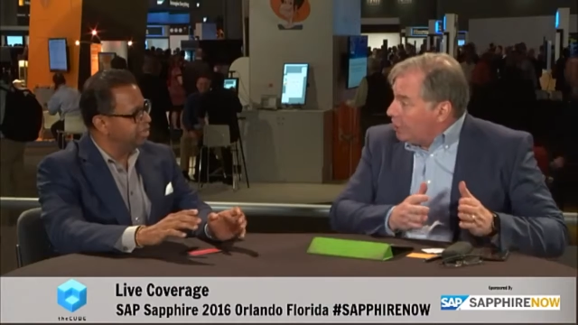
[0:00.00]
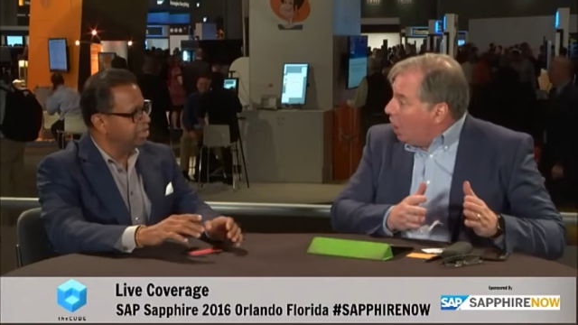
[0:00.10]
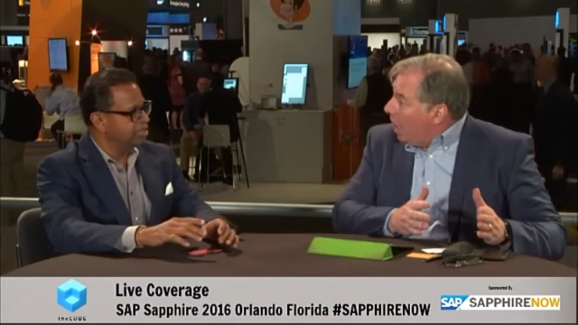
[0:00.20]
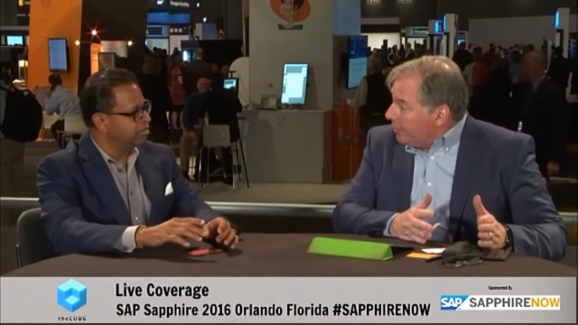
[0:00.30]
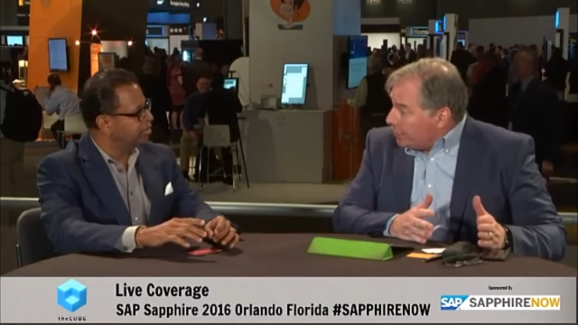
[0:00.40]

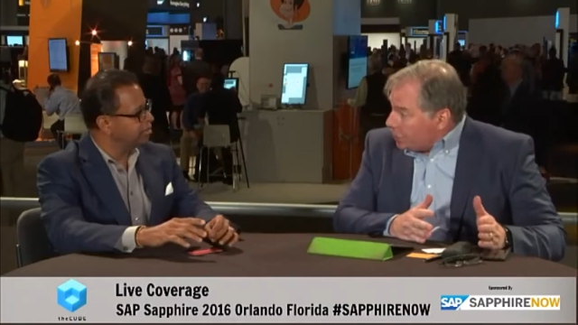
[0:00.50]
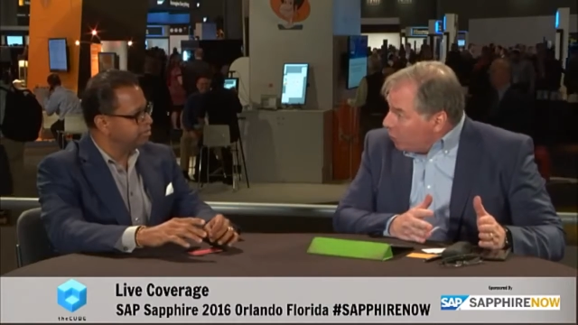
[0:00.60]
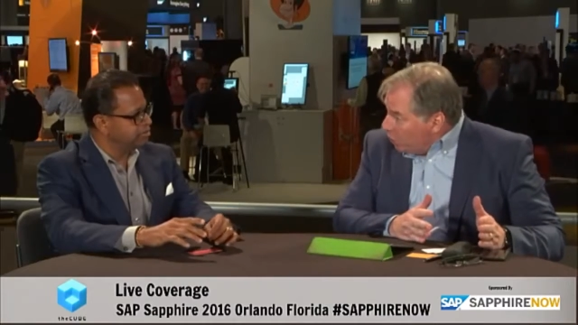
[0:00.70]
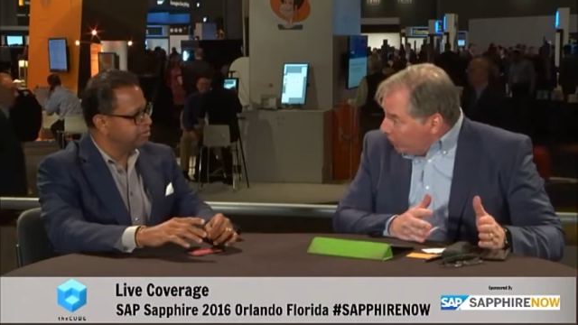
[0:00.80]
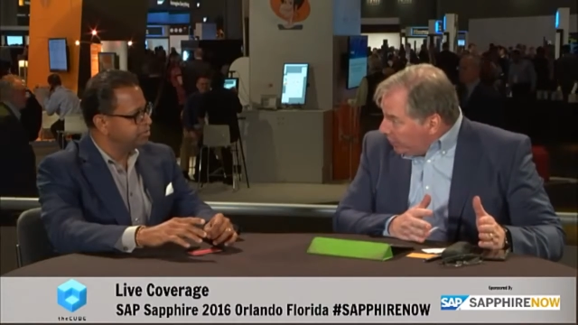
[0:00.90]
Speaker 1: Taught in
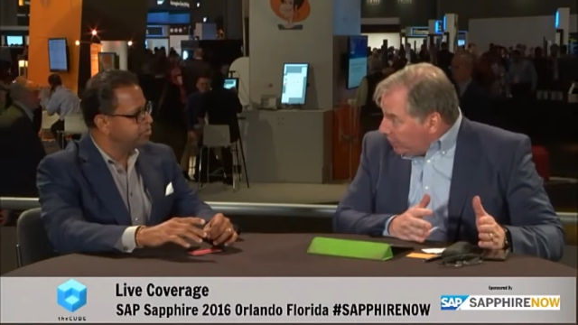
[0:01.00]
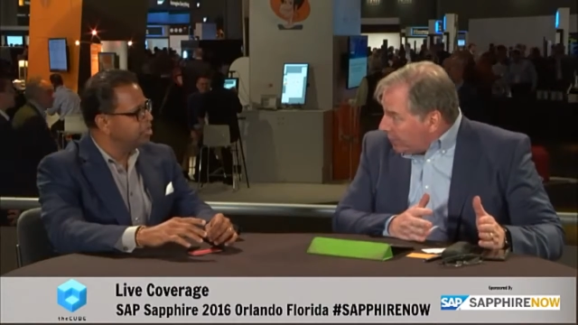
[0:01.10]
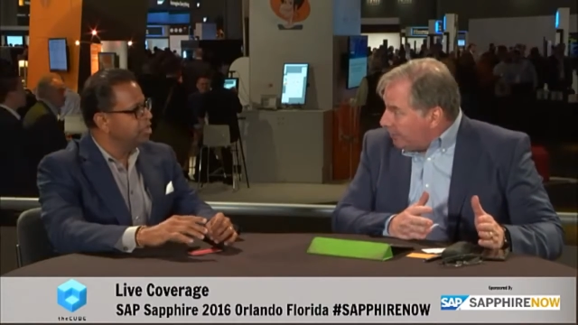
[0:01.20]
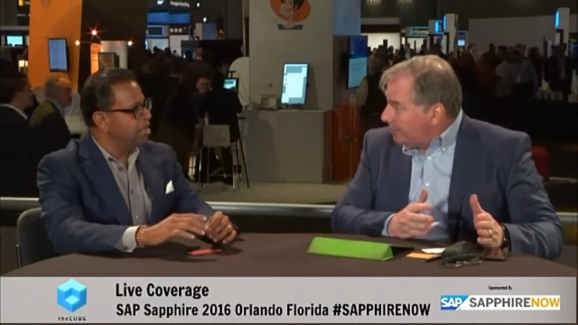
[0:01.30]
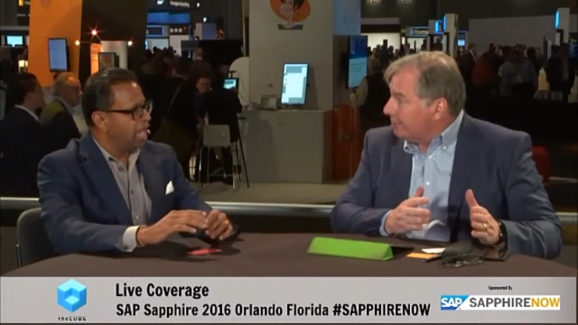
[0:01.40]

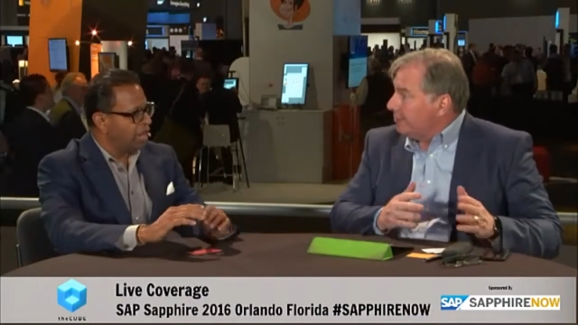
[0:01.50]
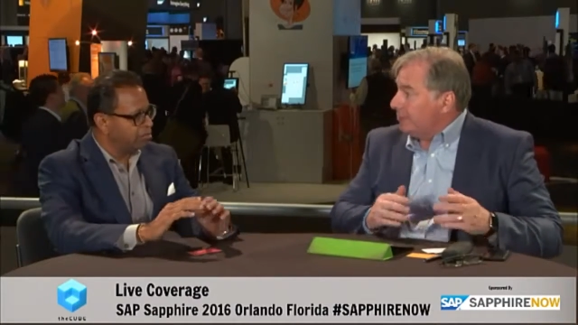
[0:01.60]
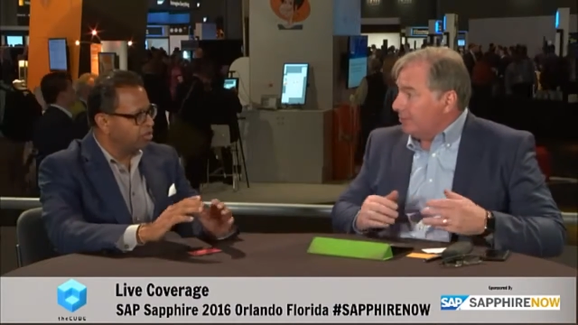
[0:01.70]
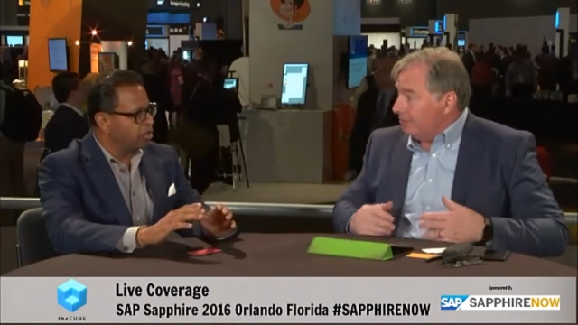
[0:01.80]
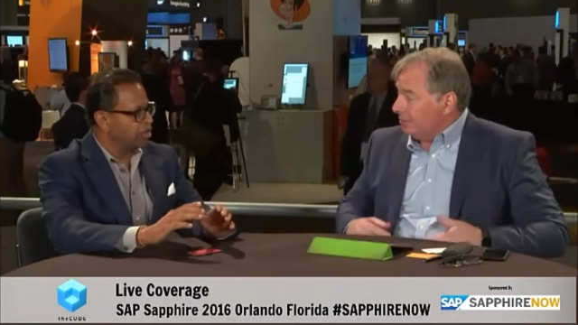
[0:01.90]
schools.
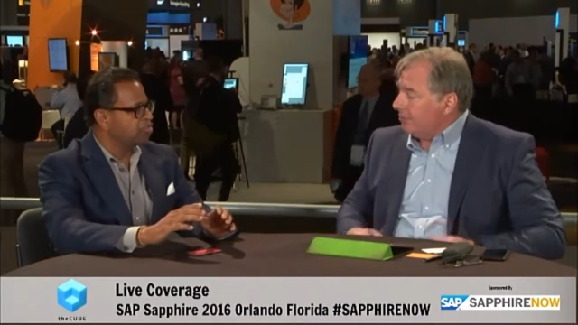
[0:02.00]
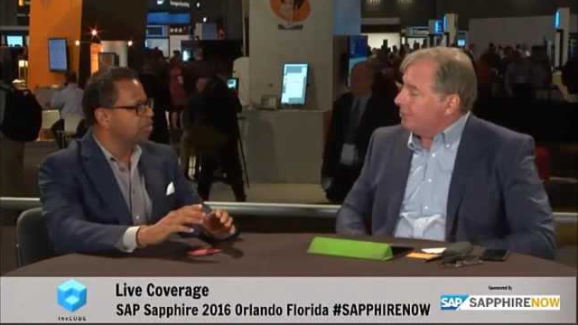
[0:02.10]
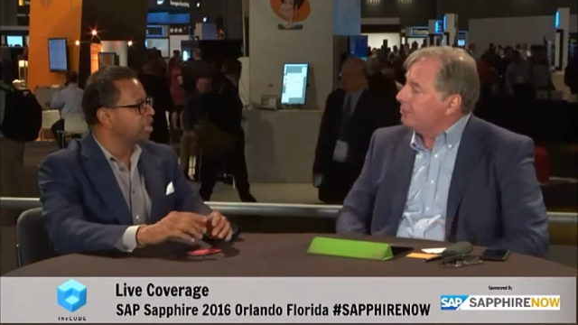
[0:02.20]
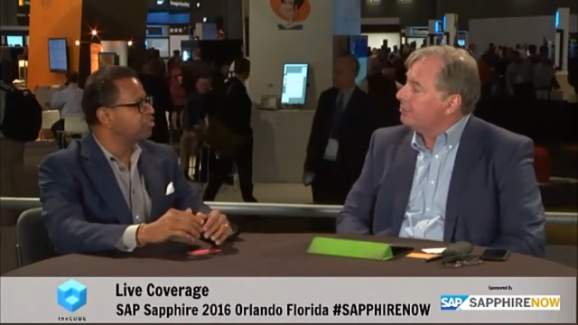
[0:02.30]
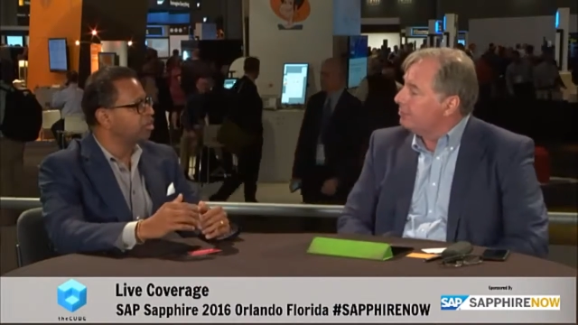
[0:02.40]
Absolutely, so
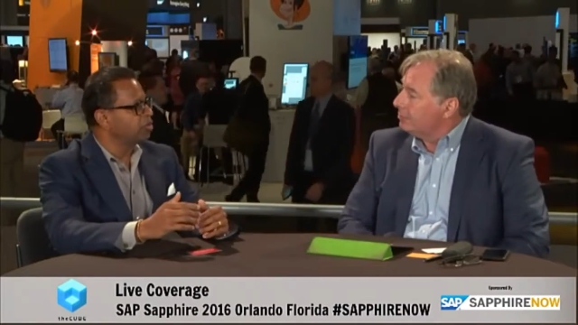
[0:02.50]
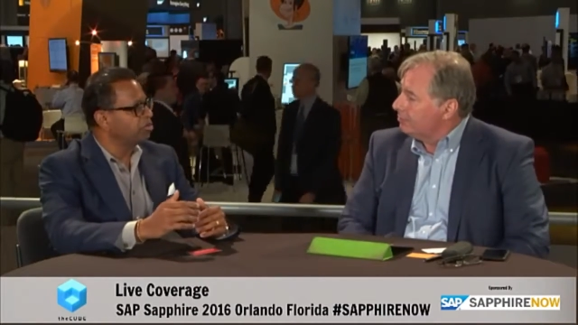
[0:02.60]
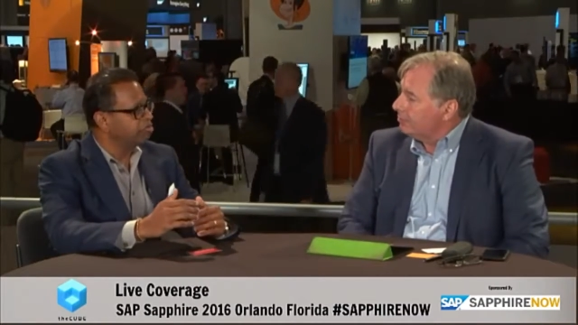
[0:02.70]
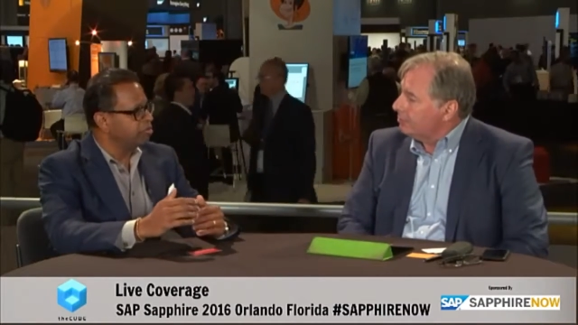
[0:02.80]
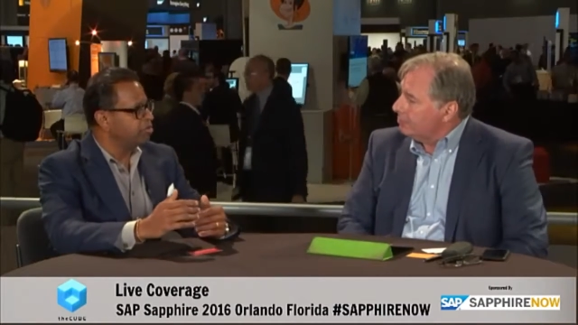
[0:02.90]
there's going to
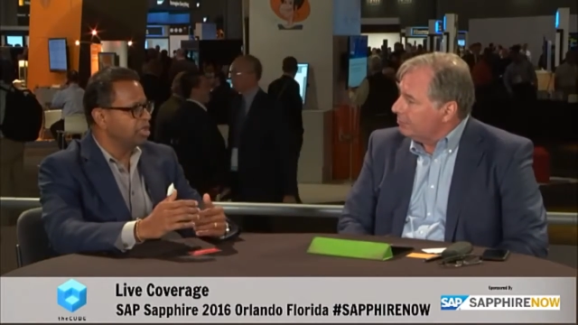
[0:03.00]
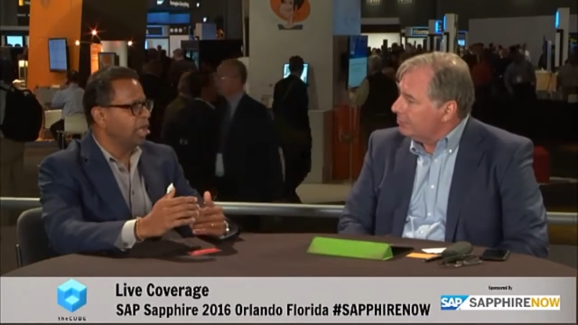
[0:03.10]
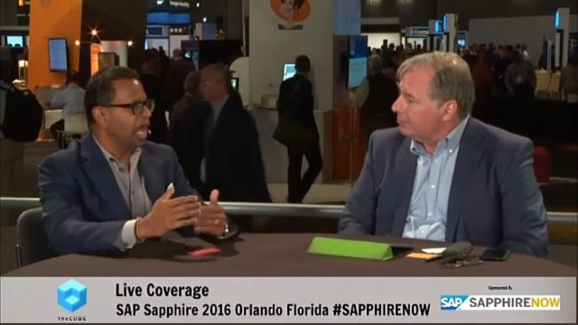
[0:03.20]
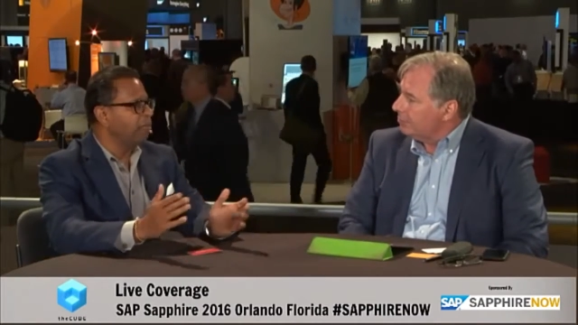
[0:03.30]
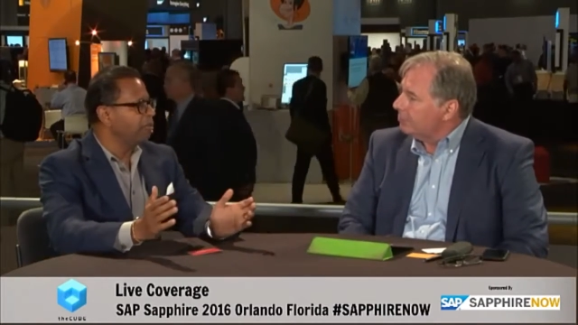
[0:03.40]
be, you know,
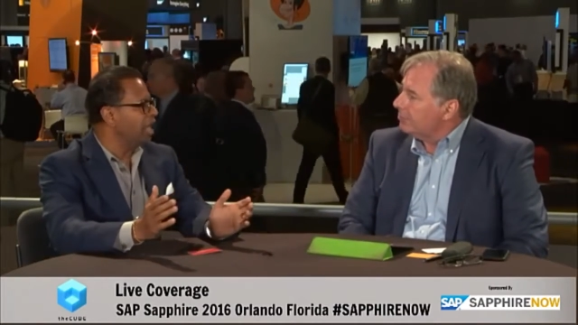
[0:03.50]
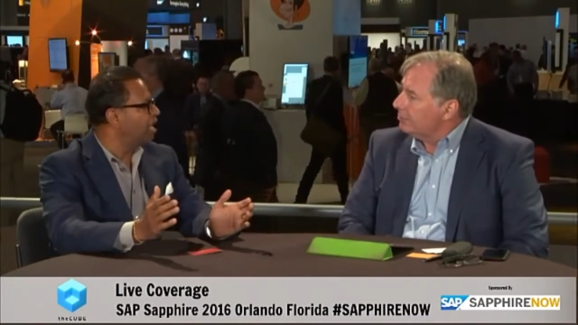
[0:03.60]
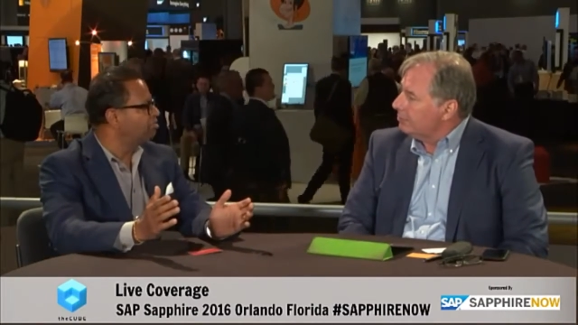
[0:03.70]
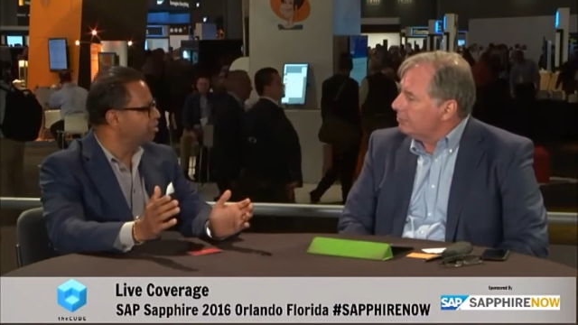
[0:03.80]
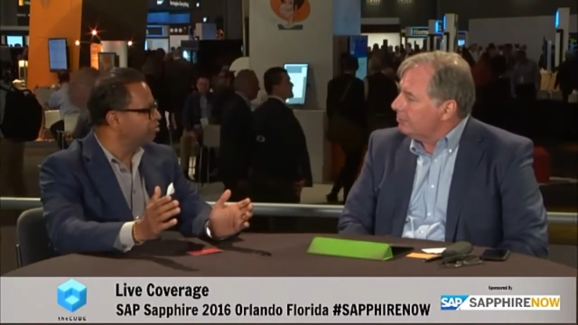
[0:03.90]
Apple
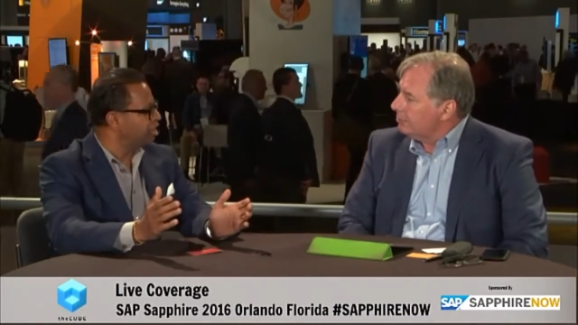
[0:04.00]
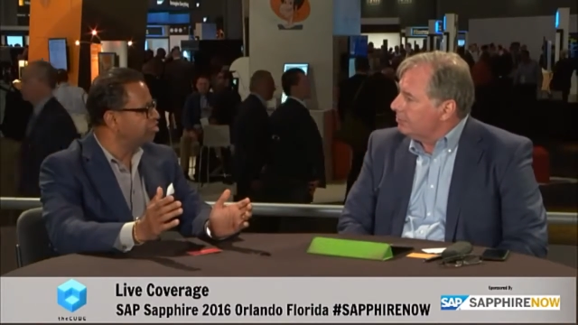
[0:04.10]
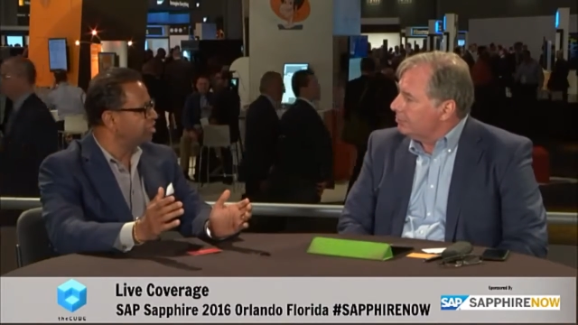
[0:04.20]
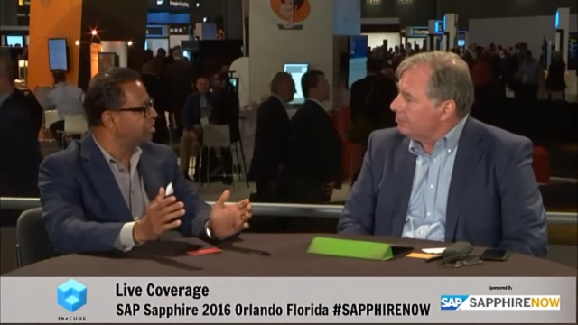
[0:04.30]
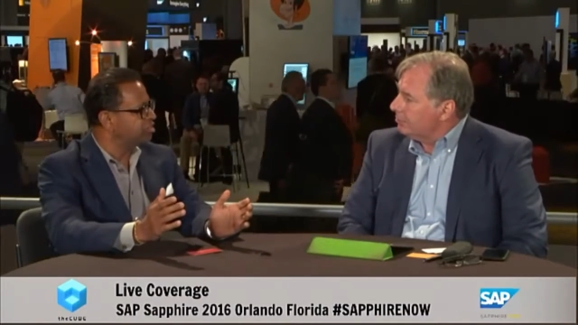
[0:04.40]
has
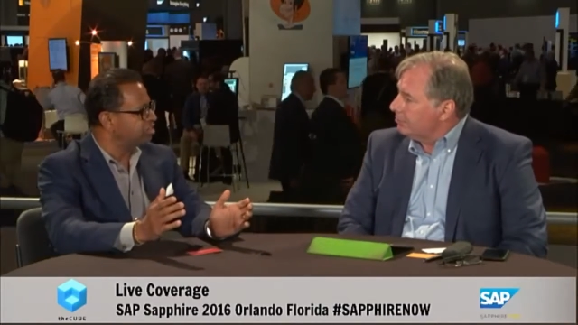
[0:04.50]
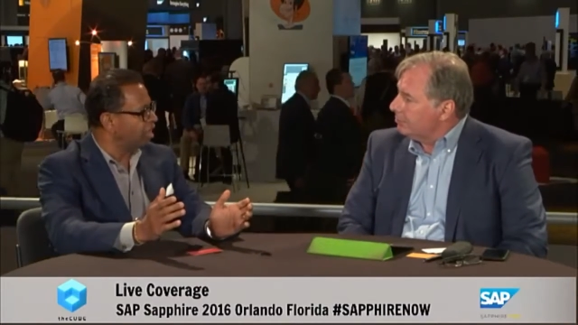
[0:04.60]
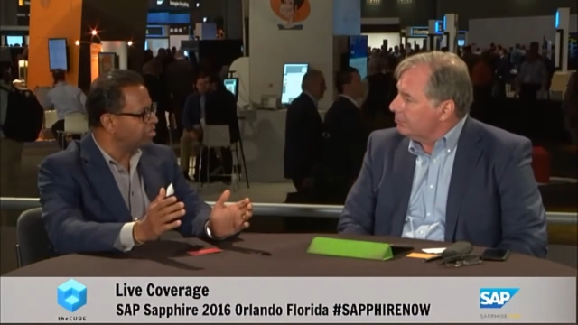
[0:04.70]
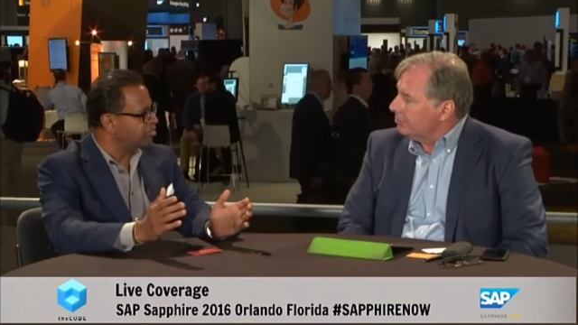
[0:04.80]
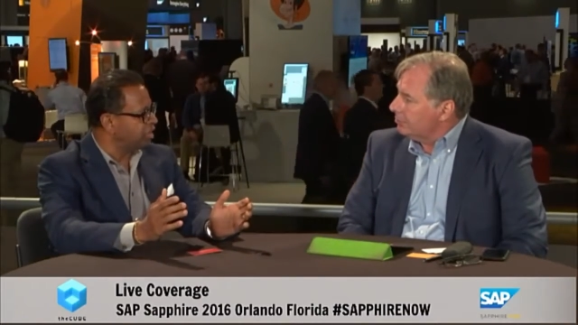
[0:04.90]
innovation and design